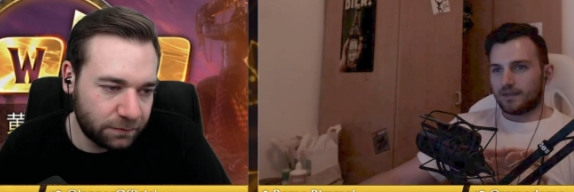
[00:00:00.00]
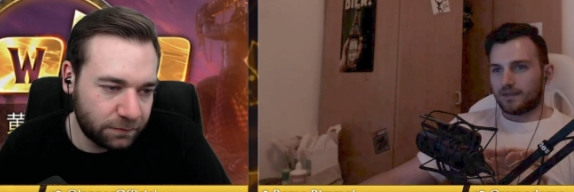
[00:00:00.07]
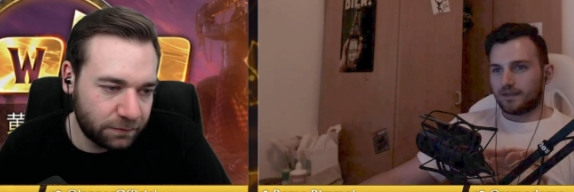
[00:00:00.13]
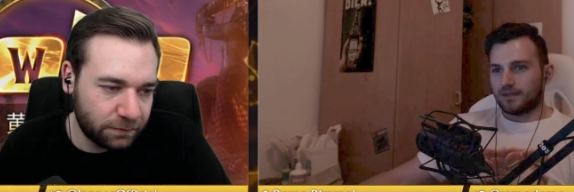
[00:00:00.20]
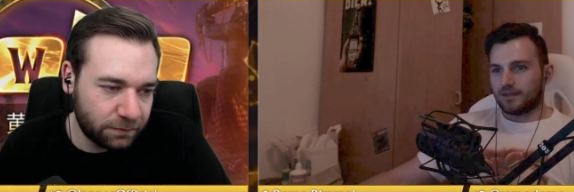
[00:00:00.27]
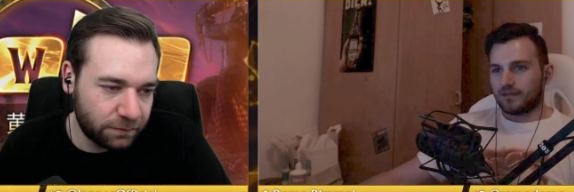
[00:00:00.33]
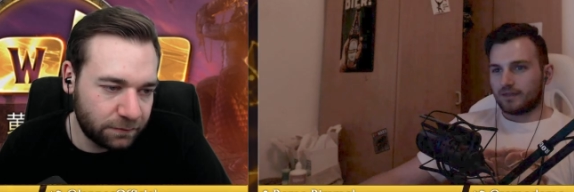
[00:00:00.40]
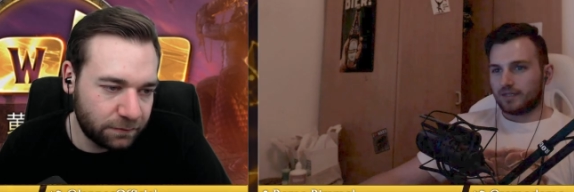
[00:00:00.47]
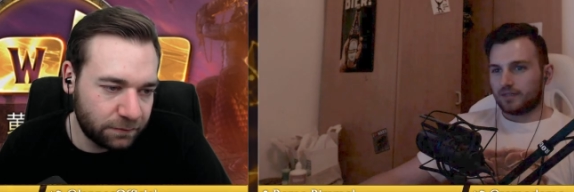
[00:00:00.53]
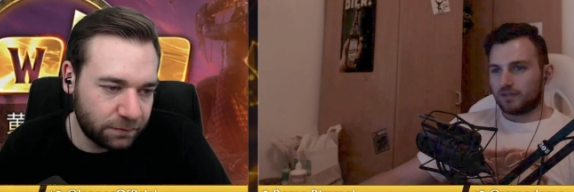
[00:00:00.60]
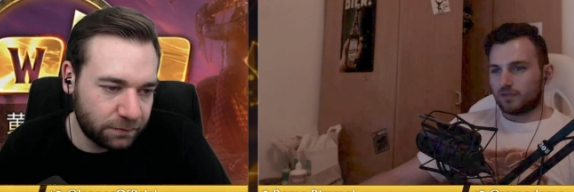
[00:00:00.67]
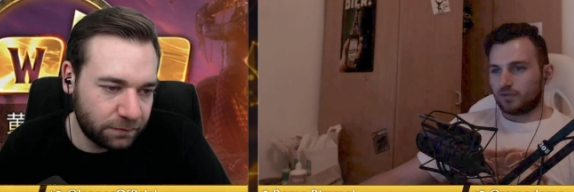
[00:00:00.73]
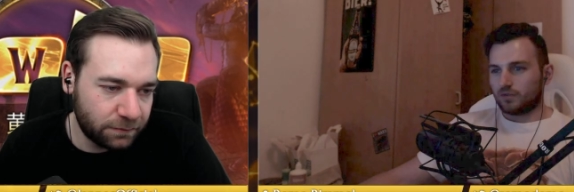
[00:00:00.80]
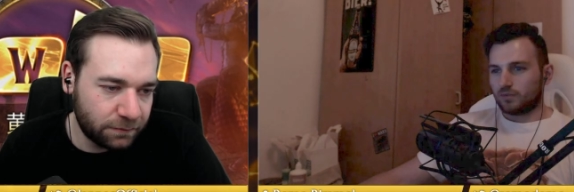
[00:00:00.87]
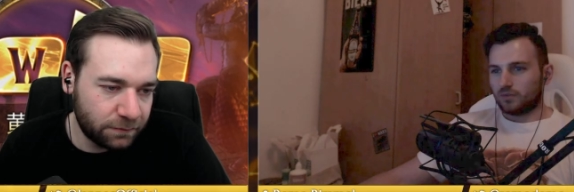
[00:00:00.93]
Speaker 1: Invite
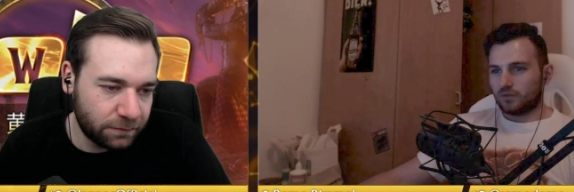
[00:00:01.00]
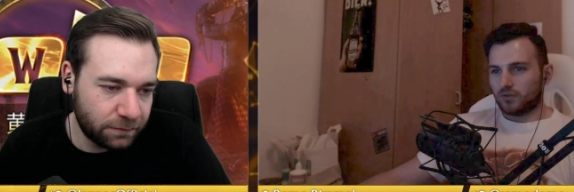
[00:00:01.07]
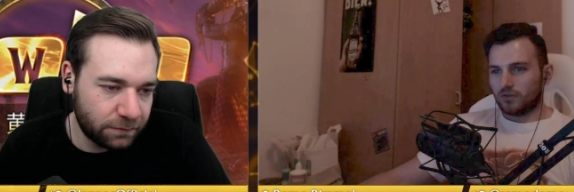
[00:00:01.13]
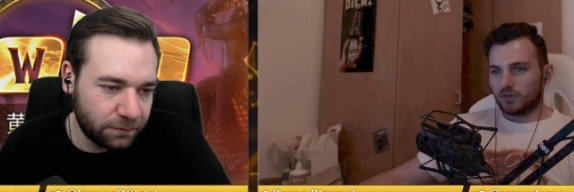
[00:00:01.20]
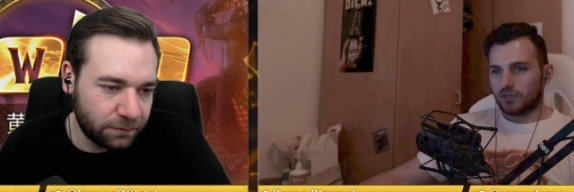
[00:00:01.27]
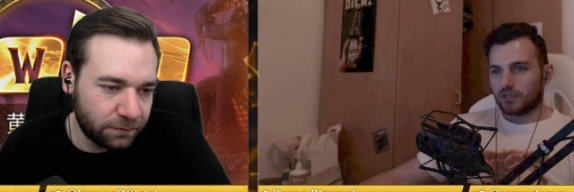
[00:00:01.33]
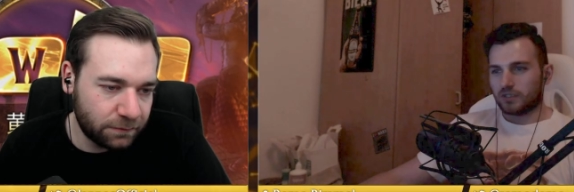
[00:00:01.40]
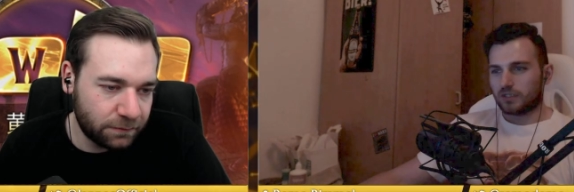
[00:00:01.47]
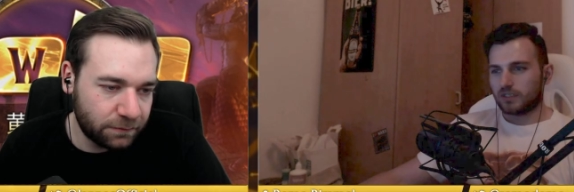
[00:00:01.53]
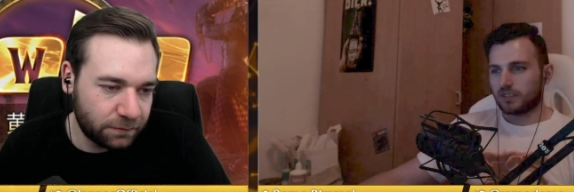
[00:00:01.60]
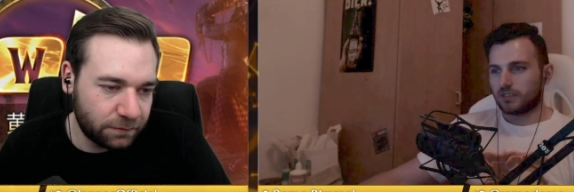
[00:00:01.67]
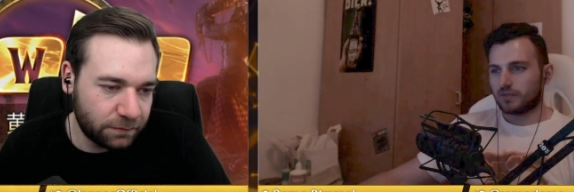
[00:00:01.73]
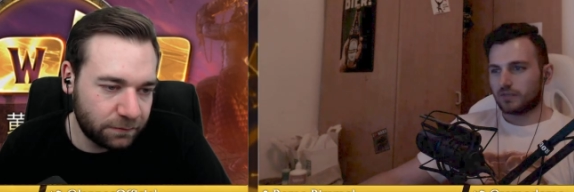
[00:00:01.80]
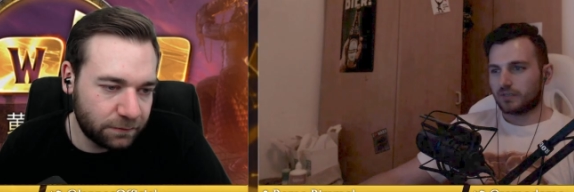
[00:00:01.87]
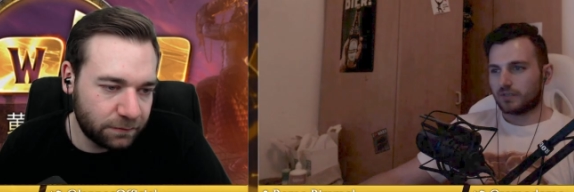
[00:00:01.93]
through.
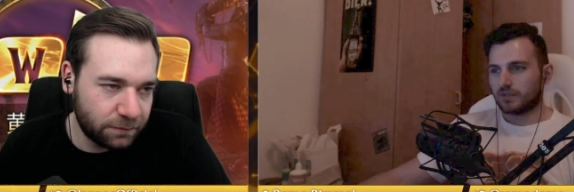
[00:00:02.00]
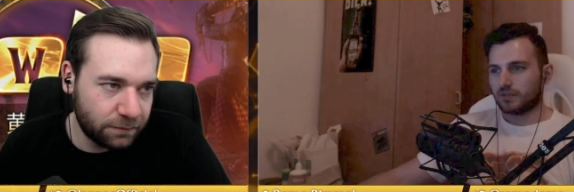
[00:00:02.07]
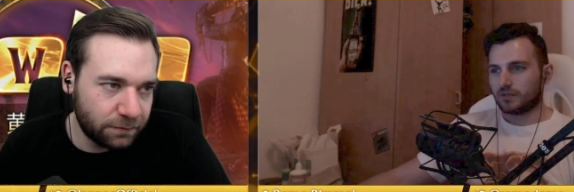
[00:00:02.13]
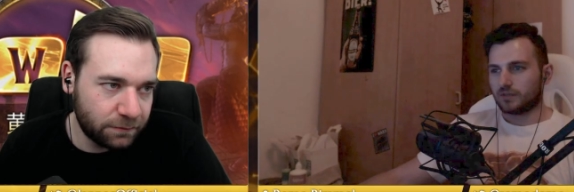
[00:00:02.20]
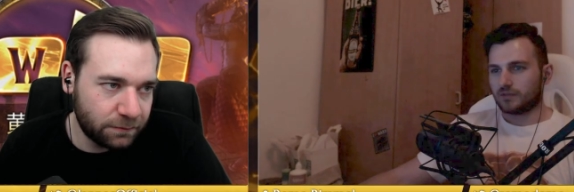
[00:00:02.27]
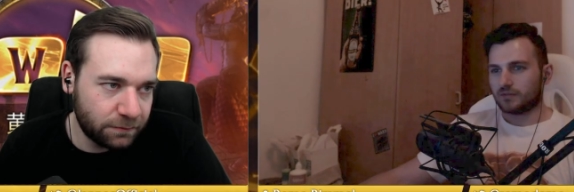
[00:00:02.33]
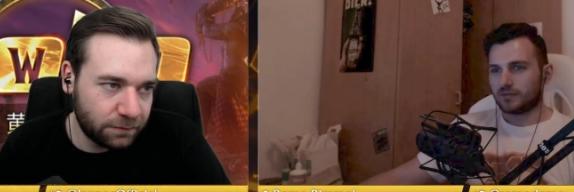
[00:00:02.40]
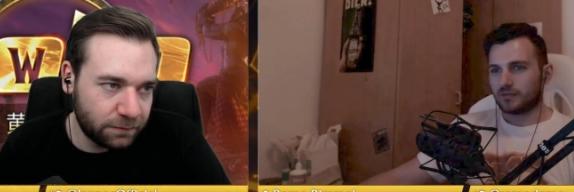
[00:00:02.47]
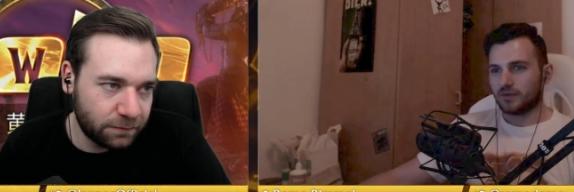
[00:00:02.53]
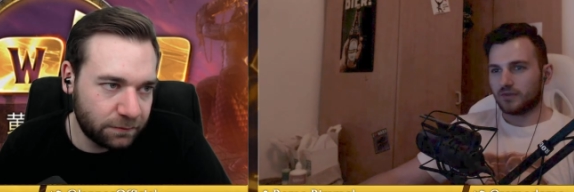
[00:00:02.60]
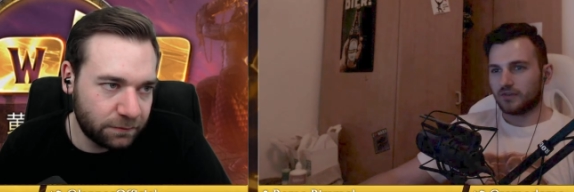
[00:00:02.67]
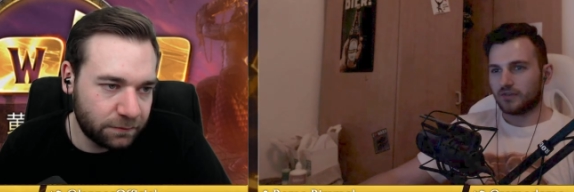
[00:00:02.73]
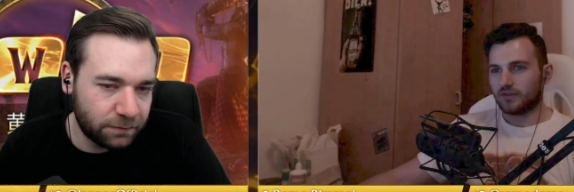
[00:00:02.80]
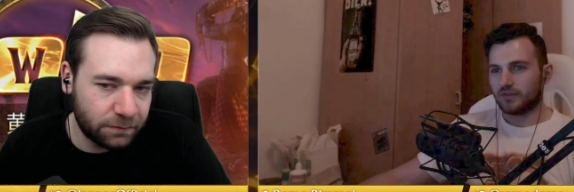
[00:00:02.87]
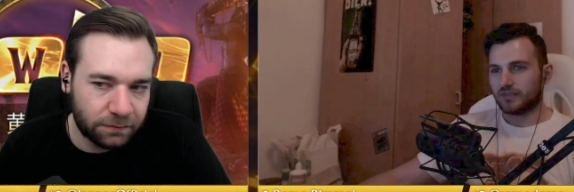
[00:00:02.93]
Here we go. Oh,
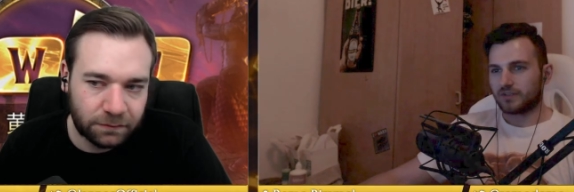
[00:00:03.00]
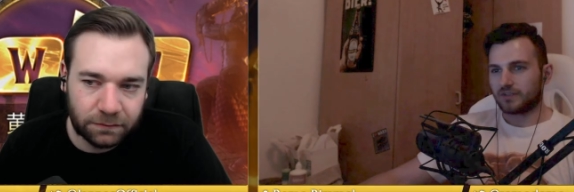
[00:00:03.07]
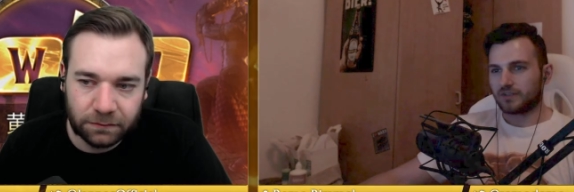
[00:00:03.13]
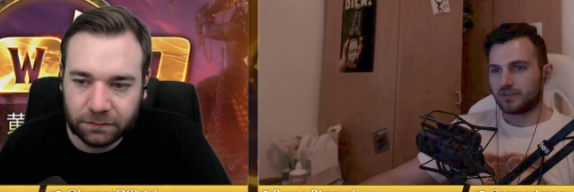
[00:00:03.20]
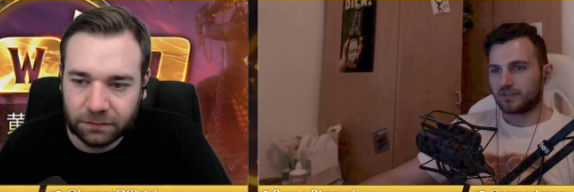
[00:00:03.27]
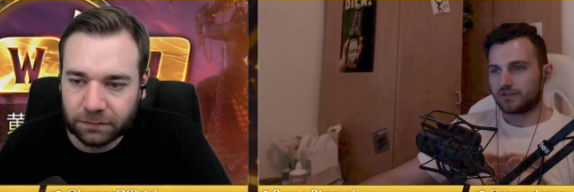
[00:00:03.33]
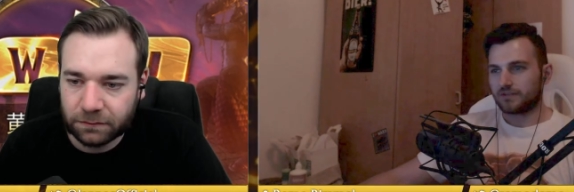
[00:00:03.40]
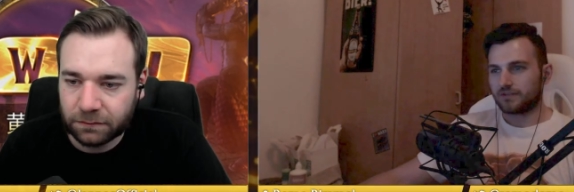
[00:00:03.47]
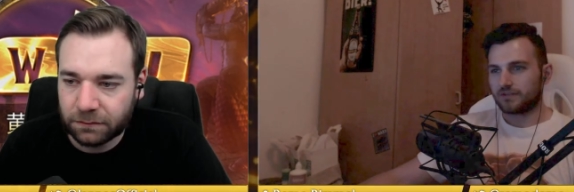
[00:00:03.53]
Yumi's in.